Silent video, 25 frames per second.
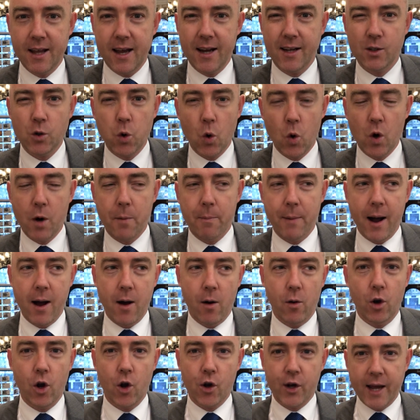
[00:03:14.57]
they talk
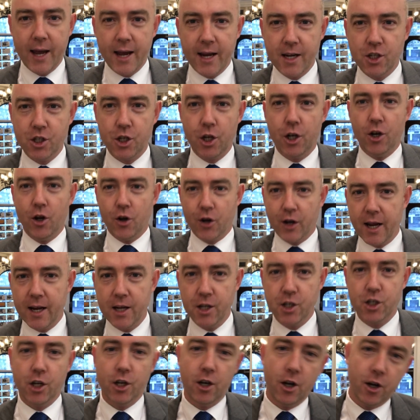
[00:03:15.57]
about location,
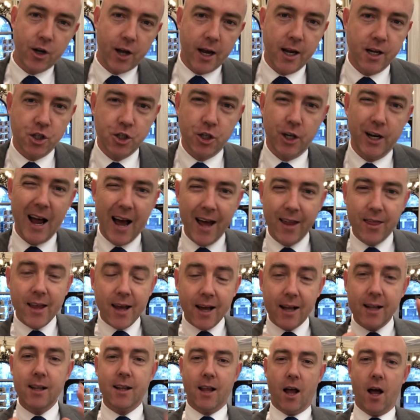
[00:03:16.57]
location, location, and
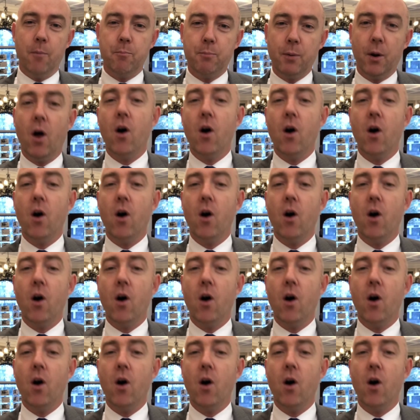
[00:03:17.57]
that.